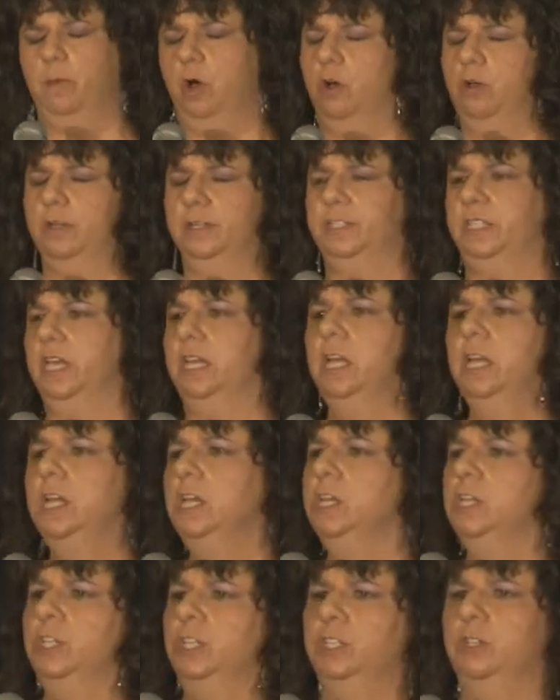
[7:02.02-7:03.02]
all excited.
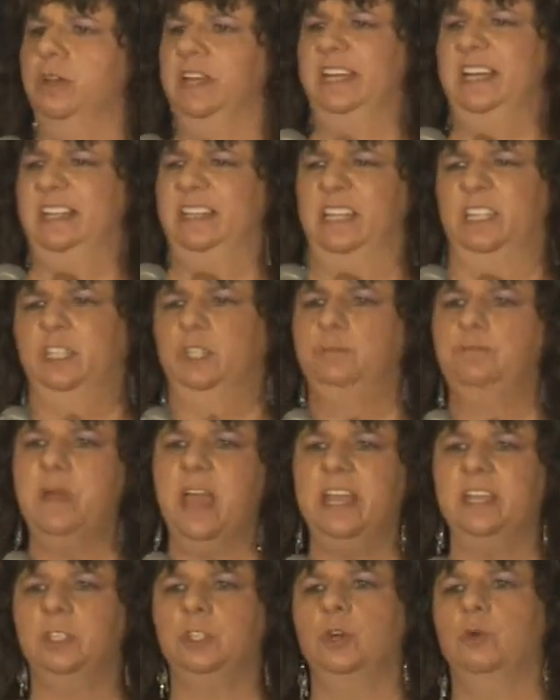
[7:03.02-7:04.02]
So I got the
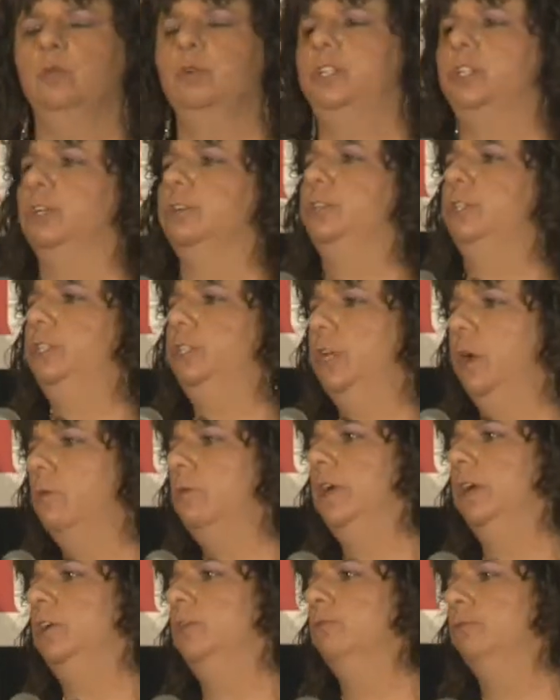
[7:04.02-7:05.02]
Spanx on, which are so
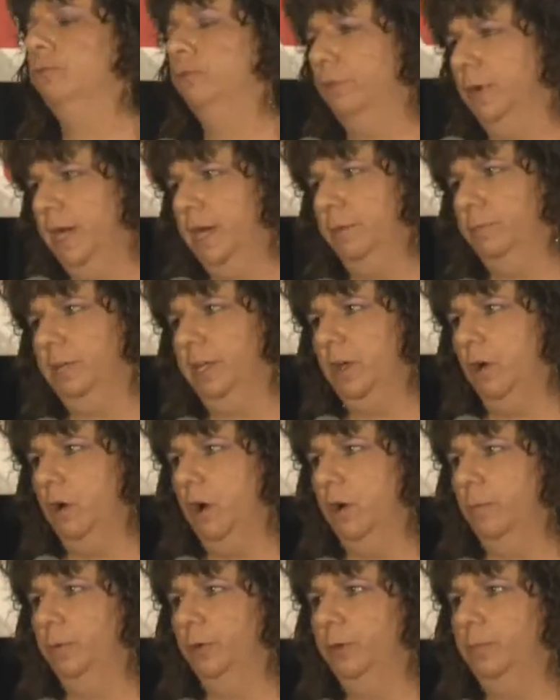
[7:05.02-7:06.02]
incredibly
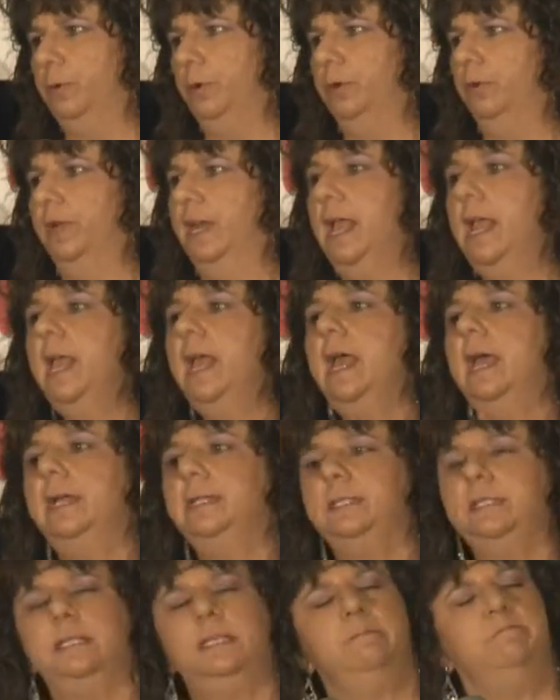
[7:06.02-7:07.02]
horrible to put on.
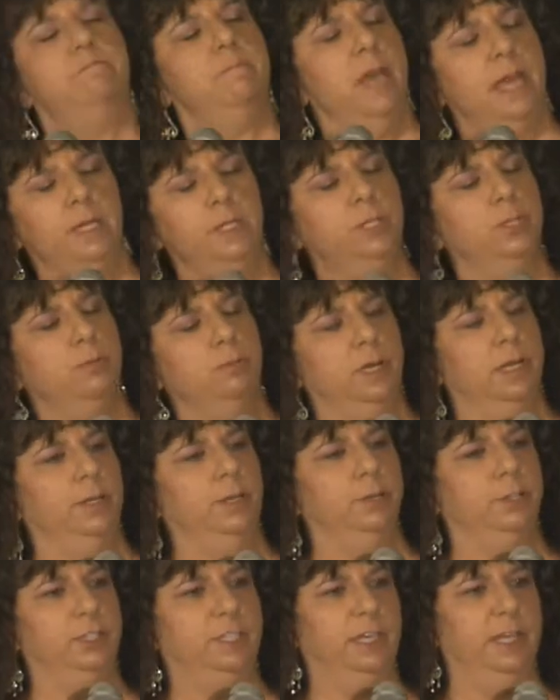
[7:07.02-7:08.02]
And see, men don't
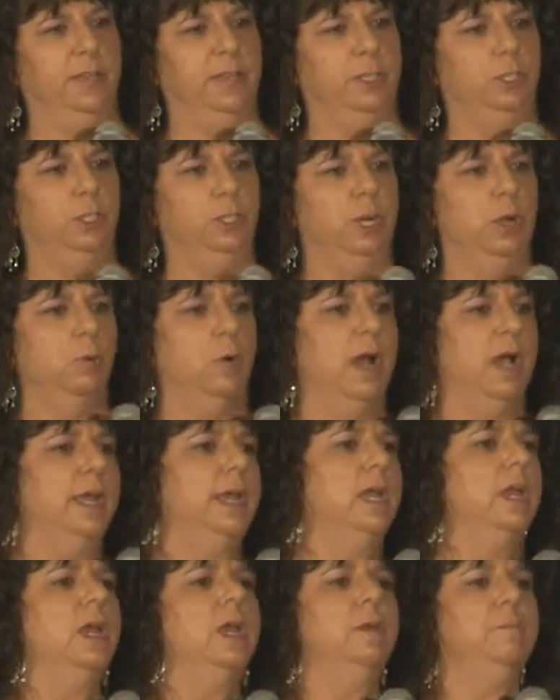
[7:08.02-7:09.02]
understand this. You know
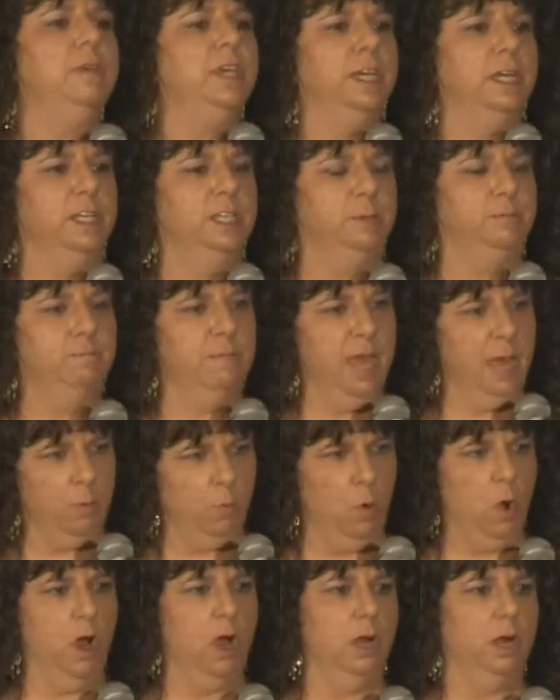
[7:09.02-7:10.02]
why? Because men
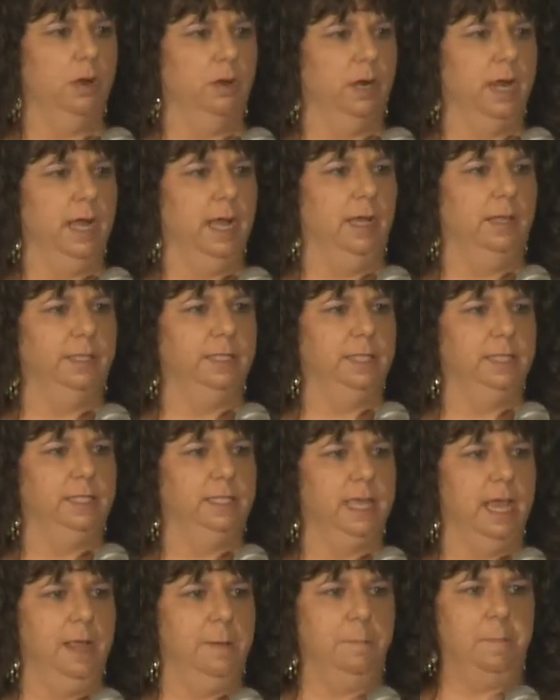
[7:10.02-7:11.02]
walk around and
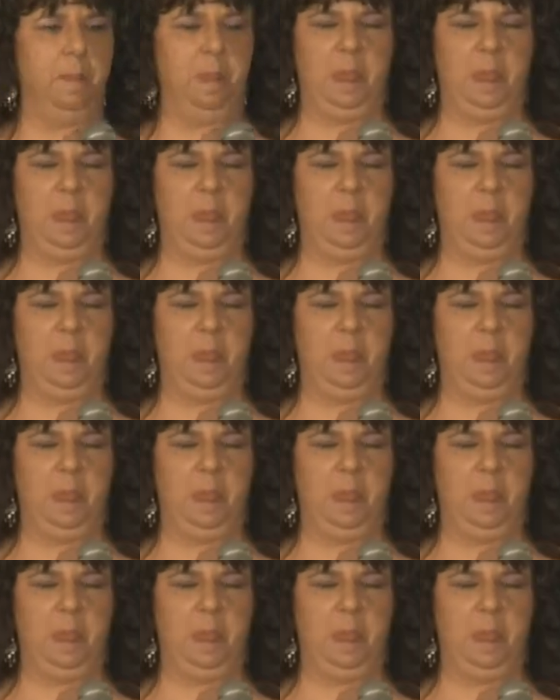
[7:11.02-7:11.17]
say,